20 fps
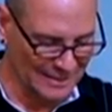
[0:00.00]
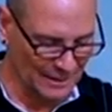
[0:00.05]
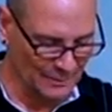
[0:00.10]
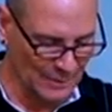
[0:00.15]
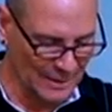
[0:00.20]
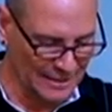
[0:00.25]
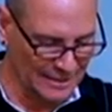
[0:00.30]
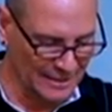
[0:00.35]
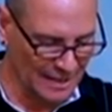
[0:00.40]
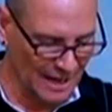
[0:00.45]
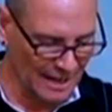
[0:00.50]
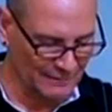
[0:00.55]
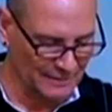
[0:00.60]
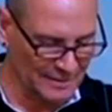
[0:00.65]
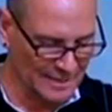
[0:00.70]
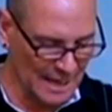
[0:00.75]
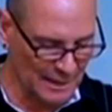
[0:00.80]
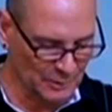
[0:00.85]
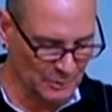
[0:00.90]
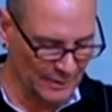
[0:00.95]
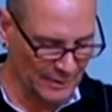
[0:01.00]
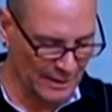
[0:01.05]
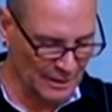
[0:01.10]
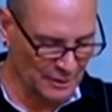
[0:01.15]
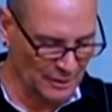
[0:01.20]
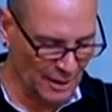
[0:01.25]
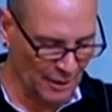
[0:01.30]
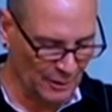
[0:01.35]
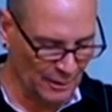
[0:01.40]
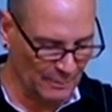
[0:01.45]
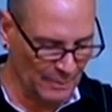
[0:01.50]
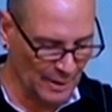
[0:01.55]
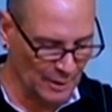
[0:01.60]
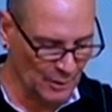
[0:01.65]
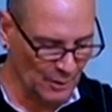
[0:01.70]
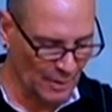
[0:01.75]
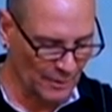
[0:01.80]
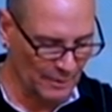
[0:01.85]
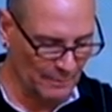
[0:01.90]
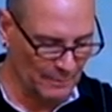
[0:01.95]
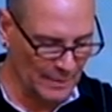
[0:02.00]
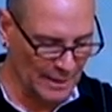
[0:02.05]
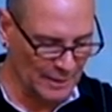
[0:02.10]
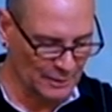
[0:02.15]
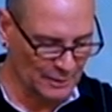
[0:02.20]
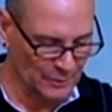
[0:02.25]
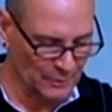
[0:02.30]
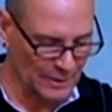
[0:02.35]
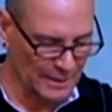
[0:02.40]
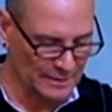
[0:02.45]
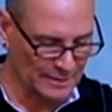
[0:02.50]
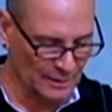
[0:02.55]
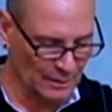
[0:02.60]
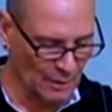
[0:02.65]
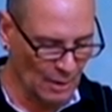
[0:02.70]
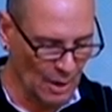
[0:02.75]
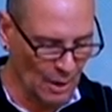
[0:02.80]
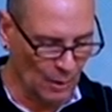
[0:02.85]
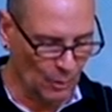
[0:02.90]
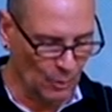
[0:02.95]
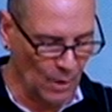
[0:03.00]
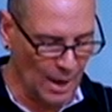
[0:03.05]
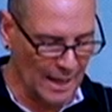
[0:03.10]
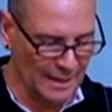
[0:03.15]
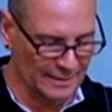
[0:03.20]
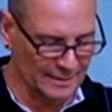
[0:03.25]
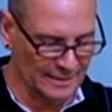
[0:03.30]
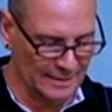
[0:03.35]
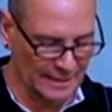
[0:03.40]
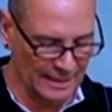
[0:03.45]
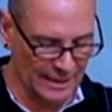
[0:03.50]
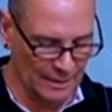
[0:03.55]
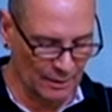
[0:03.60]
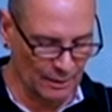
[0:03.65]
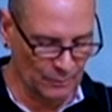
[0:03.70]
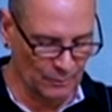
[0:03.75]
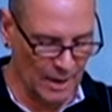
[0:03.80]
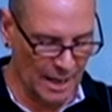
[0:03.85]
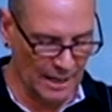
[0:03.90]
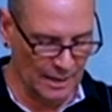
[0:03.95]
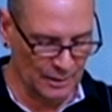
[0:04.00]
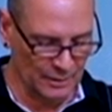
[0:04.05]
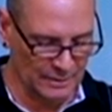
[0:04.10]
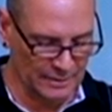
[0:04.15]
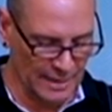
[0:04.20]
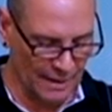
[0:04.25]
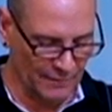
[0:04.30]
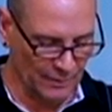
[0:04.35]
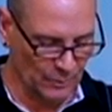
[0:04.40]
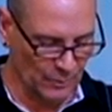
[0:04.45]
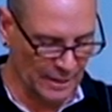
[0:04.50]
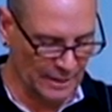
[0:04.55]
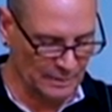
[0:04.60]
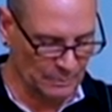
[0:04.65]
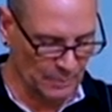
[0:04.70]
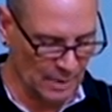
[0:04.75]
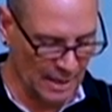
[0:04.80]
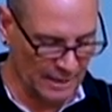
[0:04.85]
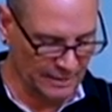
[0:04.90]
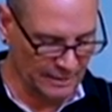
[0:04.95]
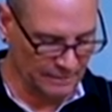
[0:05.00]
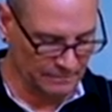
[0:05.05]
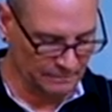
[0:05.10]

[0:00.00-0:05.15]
we did not have sex with each other, but you are the biggest reason why I sit here and write you 7 weeks pregnant.